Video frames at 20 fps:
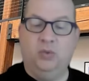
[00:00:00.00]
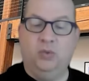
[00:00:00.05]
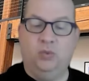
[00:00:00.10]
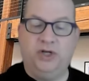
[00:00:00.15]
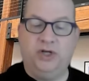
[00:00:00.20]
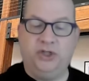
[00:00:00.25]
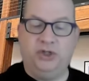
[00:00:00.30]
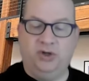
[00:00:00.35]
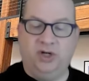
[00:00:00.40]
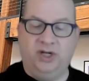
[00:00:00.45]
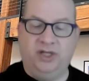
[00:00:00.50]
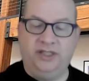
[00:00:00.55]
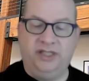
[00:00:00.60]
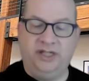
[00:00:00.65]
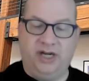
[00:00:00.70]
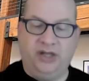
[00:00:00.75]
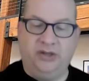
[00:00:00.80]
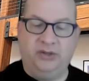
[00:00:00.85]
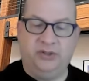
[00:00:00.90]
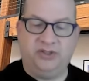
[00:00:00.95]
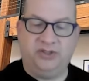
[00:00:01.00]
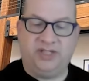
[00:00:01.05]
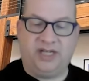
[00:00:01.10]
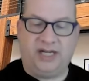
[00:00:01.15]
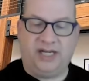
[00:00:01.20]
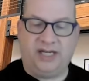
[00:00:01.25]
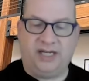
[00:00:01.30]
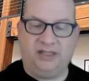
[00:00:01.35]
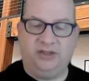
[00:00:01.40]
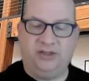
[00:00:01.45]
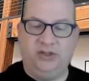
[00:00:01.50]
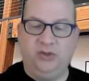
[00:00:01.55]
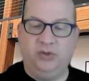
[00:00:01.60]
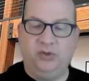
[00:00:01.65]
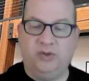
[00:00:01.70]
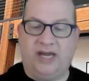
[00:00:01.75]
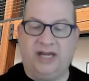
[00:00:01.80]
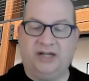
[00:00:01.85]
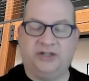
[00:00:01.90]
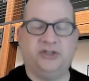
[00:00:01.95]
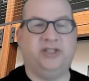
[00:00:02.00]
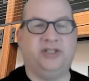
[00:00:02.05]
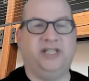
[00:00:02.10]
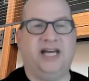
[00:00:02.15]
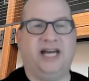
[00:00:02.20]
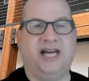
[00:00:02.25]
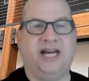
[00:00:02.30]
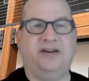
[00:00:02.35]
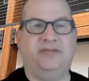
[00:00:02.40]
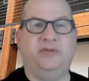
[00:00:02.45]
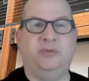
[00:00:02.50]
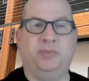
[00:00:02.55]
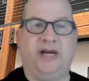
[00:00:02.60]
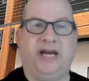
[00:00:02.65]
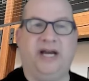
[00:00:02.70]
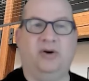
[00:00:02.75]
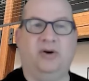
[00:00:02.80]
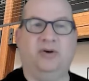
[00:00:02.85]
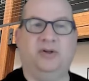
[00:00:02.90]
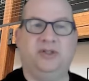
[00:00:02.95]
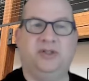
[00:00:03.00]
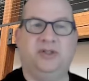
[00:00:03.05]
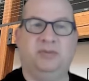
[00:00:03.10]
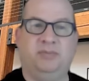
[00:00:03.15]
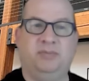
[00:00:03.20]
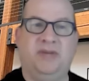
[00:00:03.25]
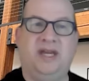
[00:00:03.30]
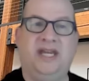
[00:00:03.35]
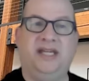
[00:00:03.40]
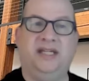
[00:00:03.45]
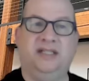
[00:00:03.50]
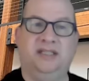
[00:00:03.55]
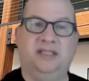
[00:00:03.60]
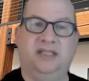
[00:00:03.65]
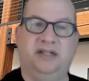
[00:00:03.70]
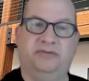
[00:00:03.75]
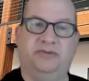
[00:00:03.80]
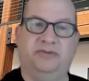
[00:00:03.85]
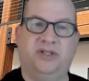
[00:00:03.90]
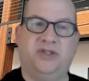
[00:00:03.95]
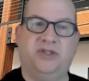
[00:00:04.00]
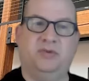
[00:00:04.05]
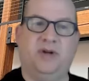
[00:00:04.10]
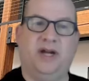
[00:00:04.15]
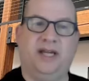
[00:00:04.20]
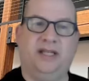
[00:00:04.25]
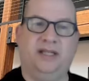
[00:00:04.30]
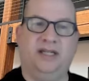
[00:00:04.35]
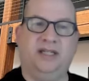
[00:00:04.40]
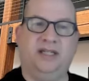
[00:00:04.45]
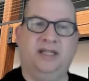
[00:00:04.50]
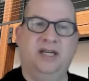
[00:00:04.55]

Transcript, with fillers: When you're on the other side, you actually have the power to make a difference, right?